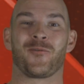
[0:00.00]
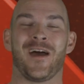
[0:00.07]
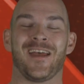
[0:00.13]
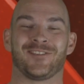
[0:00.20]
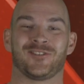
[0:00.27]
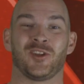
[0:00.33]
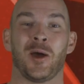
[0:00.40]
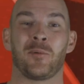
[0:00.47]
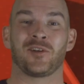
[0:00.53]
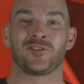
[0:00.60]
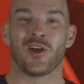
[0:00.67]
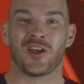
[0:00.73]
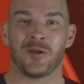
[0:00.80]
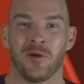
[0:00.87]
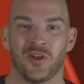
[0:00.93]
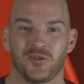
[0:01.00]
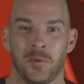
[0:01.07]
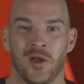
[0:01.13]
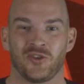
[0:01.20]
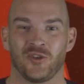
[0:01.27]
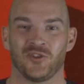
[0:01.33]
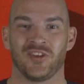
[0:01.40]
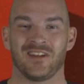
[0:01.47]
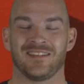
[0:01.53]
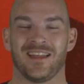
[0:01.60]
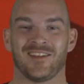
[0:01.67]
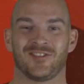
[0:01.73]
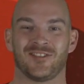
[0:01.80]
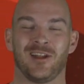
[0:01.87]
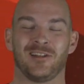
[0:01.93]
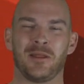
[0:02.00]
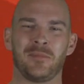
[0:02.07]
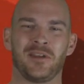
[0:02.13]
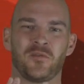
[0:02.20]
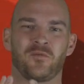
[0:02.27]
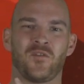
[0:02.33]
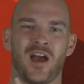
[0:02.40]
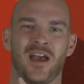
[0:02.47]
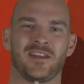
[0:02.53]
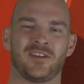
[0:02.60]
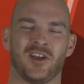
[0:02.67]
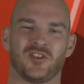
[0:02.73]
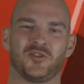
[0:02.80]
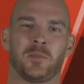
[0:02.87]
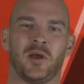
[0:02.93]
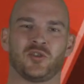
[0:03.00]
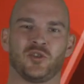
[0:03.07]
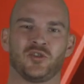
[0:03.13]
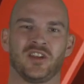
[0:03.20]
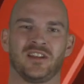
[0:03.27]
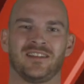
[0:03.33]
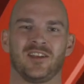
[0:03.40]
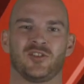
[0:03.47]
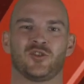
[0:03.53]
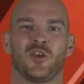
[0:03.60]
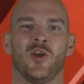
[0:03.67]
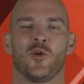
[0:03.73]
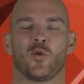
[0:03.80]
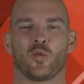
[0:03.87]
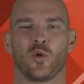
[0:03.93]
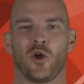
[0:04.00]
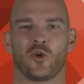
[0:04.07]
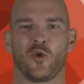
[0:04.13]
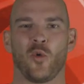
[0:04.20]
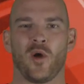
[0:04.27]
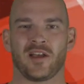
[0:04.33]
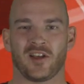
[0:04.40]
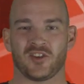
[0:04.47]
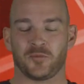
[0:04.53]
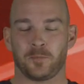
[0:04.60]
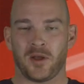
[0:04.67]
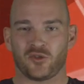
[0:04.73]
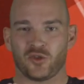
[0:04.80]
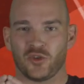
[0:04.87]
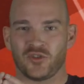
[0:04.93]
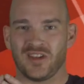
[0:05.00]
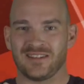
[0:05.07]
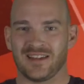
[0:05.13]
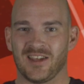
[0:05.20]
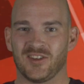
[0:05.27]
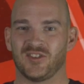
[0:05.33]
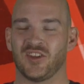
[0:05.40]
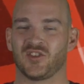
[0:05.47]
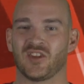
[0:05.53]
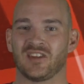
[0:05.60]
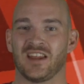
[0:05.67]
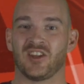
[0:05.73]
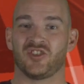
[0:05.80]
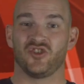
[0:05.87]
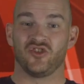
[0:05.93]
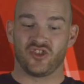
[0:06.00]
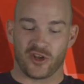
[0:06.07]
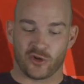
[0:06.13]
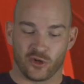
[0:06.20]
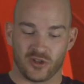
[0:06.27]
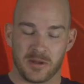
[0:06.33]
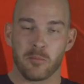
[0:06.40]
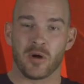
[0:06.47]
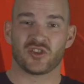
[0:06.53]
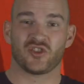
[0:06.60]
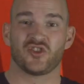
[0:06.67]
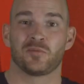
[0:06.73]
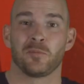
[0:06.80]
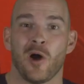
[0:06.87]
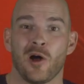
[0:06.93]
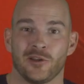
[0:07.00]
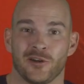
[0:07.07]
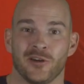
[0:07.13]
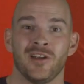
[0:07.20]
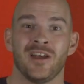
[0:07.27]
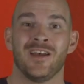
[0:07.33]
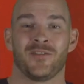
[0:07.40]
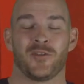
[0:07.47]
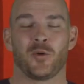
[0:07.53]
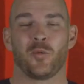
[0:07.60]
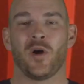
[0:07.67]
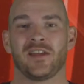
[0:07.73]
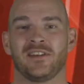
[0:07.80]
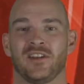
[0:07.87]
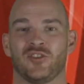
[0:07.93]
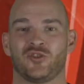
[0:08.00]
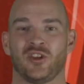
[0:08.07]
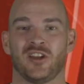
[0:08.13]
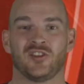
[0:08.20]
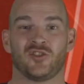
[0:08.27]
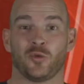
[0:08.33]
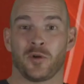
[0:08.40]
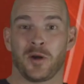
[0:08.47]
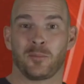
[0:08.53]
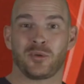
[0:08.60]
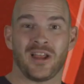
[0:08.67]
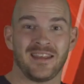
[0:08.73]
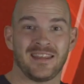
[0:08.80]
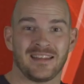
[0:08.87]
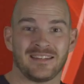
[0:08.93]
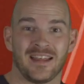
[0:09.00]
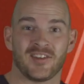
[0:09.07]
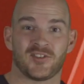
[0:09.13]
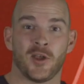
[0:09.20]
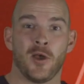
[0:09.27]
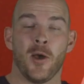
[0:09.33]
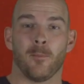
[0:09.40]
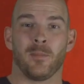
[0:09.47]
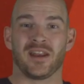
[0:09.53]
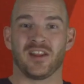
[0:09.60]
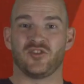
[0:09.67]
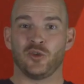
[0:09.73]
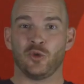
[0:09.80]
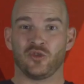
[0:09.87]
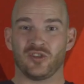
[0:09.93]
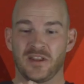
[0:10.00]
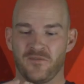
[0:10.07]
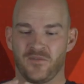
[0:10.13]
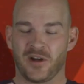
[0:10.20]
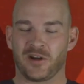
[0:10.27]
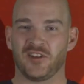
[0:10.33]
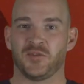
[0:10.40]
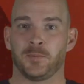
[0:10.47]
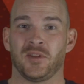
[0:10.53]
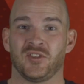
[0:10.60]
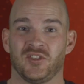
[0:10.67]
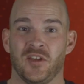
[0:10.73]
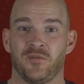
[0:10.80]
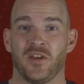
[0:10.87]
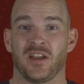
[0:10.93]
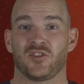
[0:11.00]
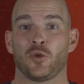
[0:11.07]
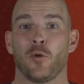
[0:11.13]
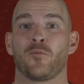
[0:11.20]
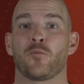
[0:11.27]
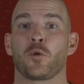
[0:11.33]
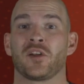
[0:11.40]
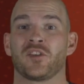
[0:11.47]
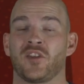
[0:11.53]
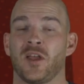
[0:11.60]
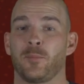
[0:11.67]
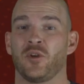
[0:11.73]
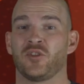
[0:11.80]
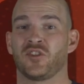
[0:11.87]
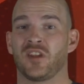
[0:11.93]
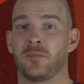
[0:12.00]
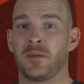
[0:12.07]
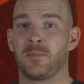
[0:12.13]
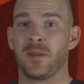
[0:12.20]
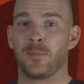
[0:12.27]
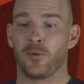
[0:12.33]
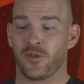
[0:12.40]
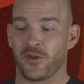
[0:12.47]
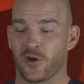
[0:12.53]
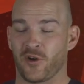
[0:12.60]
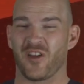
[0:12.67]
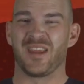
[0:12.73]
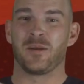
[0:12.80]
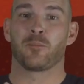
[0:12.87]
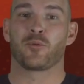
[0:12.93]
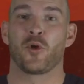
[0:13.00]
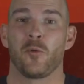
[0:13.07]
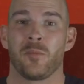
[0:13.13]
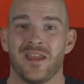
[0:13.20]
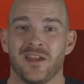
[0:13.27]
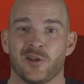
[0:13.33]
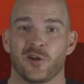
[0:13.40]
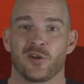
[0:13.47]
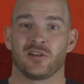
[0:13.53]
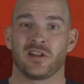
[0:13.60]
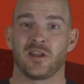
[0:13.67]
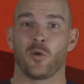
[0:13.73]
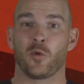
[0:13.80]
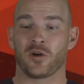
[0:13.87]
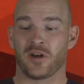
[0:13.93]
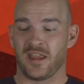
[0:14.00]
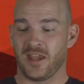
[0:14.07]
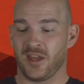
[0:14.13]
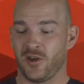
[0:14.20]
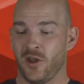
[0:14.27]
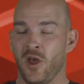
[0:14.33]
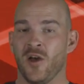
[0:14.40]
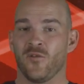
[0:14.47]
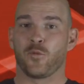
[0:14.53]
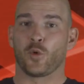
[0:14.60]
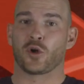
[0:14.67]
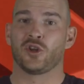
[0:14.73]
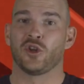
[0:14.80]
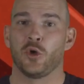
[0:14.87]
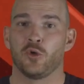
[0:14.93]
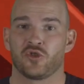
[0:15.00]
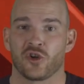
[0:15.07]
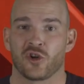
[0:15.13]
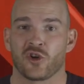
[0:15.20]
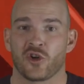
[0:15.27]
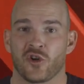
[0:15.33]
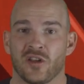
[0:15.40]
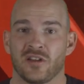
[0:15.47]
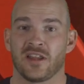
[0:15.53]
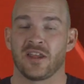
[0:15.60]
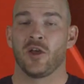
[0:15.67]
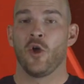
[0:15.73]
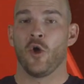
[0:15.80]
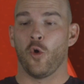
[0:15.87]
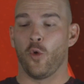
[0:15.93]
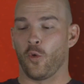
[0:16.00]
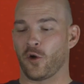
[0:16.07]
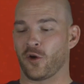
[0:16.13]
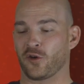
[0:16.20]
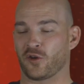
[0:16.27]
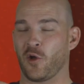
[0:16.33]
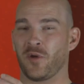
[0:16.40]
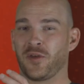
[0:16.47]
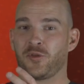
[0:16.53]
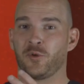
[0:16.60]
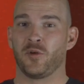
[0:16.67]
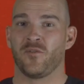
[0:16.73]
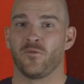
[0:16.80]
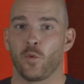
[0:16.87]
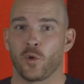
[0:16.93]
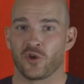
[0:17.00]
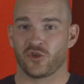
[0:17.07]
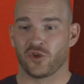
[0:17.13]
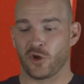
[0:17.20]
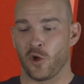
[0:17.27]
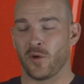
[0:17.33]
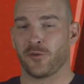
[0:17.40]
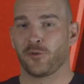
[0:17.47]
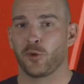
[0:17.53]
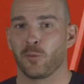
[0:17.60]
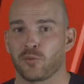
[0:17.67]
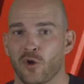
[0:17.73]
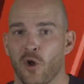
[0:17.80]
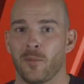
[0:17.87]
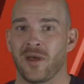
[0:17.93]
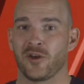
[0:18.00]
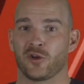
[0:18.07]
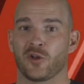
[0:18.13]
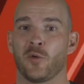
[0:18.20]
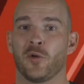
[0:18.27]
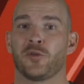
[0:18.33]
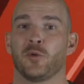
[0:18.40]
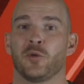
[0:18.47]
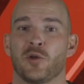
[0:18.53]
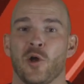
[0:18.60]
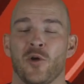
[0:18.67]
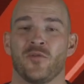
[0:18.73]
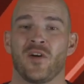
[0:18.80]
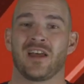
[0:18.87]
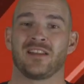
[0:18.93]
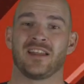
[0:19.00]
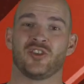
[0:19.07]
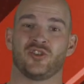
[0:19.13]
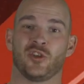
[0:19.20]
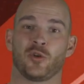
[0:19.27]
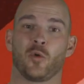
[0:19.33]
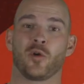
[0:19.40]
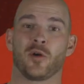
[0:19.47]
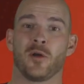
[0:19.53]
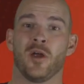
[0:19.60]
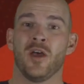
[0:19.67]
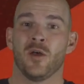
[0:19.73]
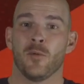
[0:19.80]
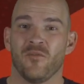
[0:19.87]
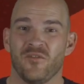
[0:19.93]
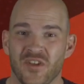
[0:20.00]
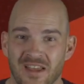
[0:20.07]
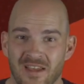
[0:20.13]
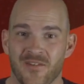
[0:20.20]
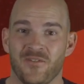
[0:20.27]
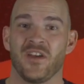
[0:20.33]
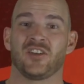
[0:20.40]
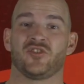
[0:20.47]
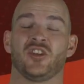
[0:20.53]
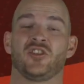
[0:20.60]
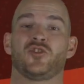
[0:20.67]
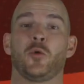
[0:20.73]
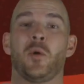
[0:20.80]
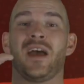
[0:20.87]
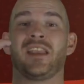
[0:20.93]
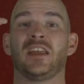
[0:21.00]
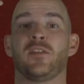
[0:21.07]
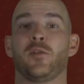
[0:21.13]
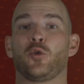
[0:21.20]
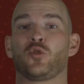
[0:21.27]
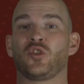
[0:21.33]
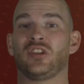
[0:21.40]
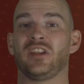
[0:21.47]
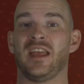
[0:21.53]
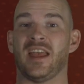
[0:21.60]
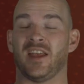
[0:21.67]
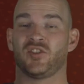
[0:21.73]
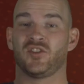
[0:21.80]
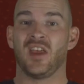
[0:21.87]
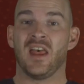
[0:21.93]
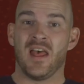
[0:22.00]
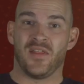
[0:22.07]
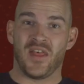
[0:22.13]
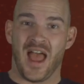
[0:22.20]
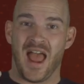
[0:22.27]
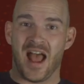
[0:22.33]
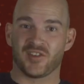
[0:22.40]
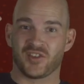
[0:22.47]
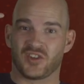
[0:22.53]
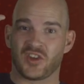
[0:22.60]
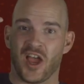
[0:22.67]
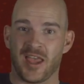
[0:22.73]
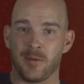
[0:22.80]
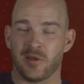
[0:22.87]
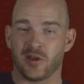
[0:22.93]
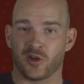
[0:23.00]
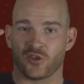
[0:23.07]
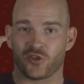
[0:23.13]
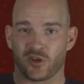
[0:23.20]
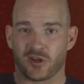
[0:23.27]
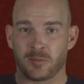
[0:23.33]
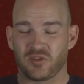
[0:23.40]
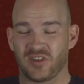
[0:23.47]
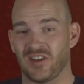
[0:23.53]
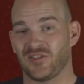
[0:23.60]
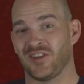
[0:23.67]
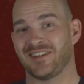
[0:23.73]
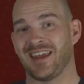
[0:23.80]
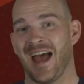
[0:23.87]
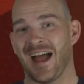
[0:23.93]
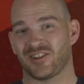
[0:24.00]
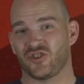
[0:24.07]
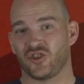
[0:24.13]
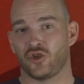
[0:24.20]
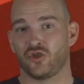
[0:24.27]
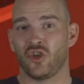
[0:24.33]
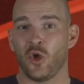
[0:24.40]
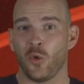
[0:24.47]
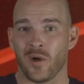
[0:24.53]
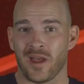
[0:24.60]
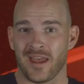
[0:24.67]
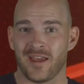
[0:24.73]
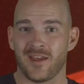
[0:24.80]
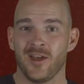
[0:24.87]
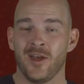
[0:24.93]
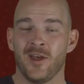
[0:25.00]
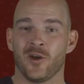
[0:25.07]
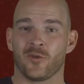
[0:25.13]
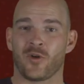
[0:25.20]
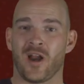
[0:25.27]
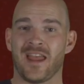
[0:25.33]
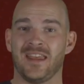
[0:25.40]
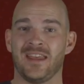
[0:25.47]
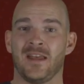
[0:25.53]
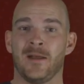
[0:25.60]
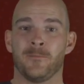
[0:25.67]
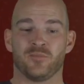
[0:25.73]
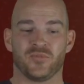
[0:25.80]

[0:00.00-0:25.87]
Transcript: Alright, so now I'm going to talk about specialty lists. Now let me define a specialty list real quick. A specialty list is a list generally much smaller than a wide niche list or a blanket list, but it's usually very specific. So for example, it's going to be people that are in probate currently, or in foreclosure currently, or going through divorce, or going through probate, or going through a code violation, or eviction. So any of those lists that has a timing or a circumstance attached to it, right?